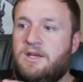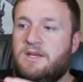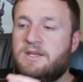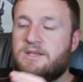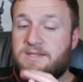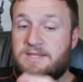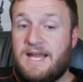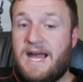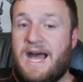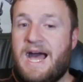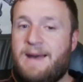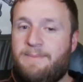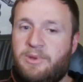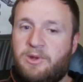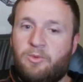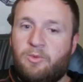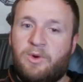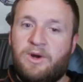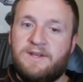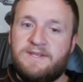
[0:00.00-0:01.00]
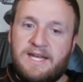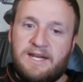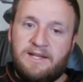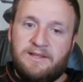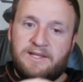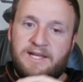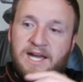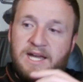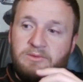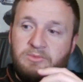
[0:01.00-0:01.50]
stop, and where does that
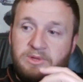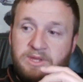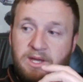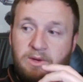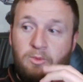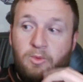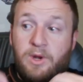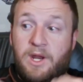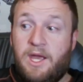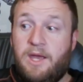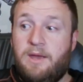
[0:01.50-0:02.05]
align with like what I